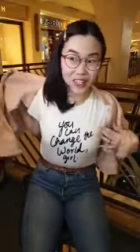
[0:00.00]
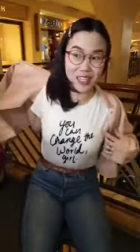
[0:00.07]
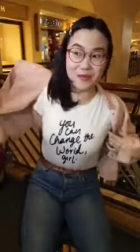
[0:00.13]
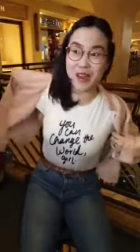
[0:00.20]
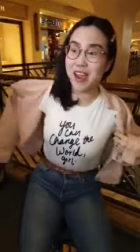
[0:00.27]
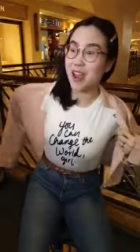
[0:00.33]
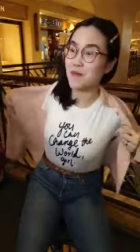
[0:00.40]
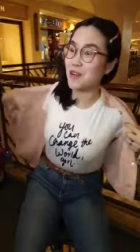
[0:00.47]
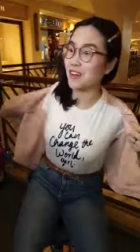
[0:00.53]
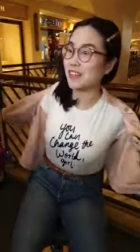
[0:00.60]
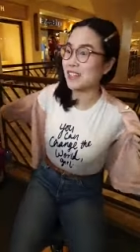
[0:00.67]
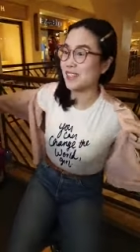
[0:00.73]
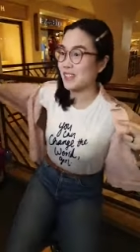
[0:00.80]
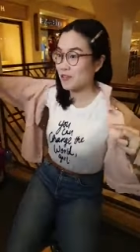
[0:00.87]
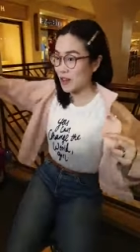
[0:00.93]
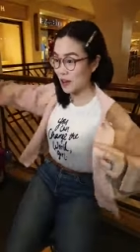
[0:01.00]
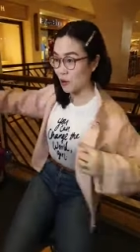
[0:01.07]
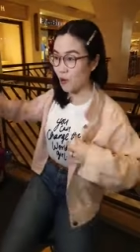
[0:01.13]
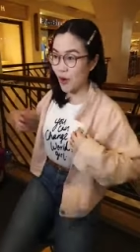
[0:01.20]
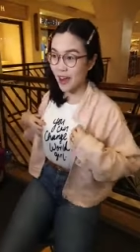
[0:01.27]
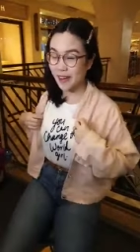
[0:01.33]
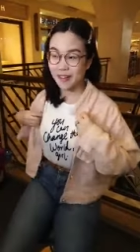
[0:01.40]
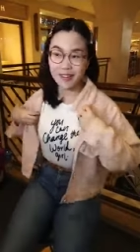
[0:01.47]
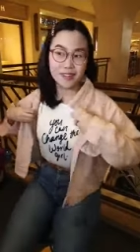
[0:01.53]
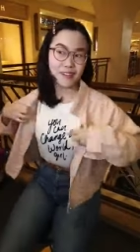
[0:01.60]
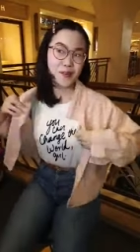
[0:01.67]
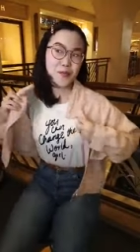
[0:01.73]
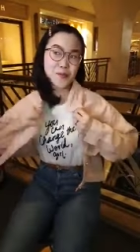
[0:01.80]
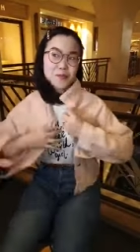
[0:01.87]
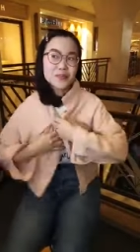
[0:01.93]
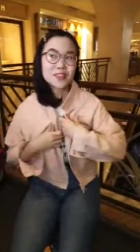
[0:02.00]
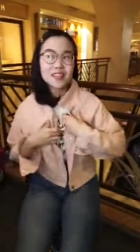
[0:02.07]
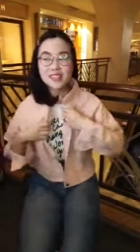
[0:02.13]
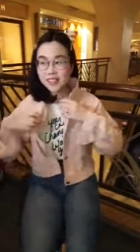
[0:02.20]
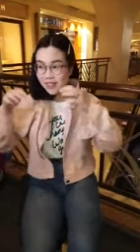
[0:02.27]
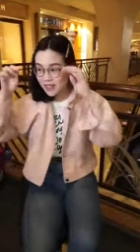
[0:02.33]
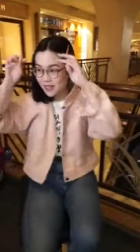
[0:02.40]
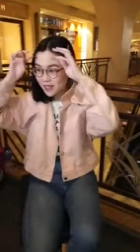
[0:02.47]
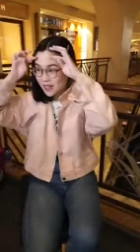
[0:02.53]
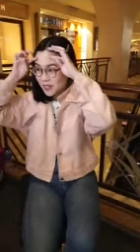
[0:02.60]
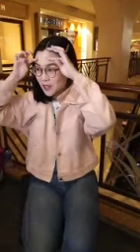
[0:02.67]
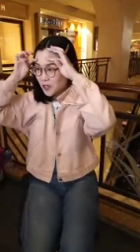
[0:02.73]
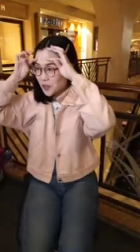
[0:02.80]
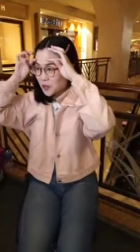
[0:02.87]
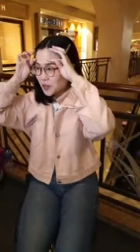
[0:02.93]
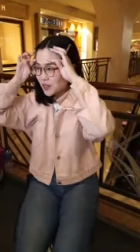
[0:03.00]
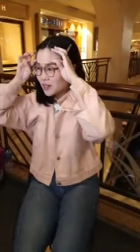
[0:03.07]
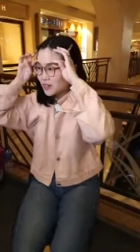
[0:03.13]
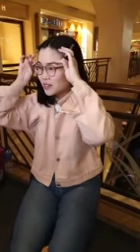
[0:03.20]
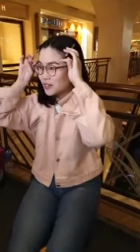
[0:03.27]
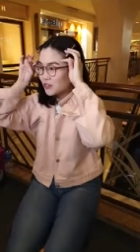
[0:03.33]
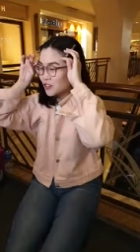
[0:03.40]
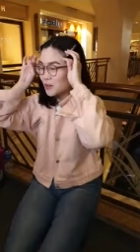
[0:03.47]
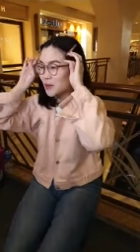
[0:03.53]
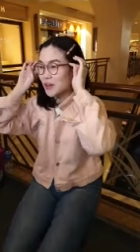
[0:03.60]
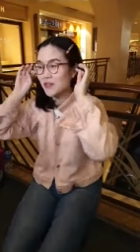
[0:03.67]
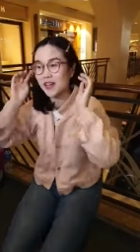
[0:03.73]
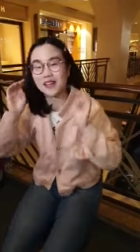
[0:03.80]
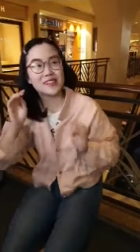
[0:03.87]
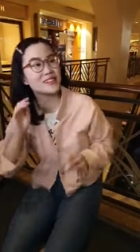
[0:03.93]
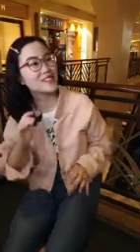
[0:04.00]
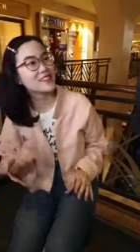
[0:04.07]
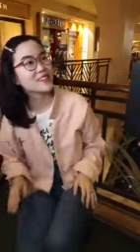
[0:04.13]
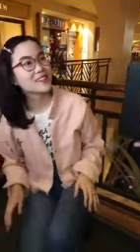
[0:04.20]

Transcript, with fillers: filled in my eyebrows in a while. This is, this is new for my face.